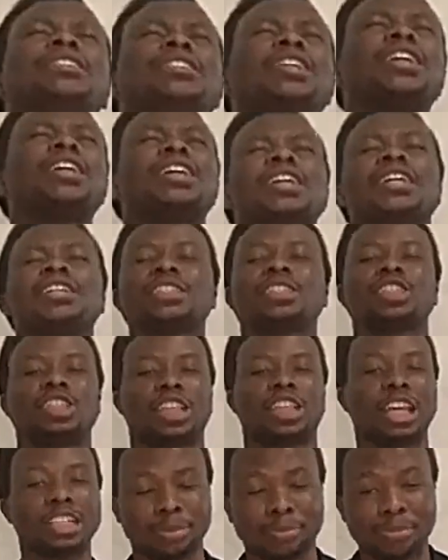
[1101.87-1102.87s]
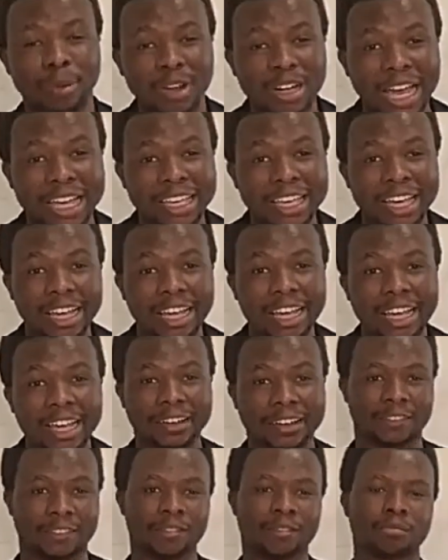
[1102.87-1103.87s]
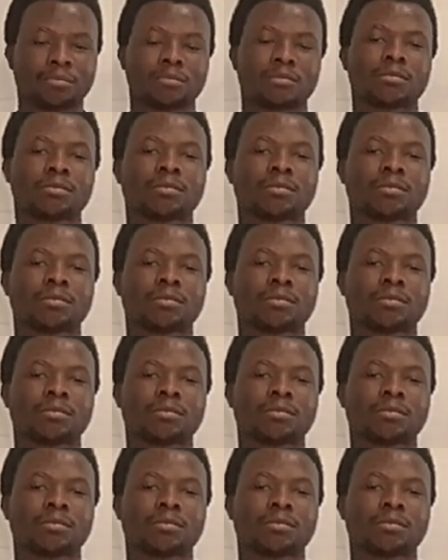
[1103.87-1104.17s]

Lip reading: presence. Get born again.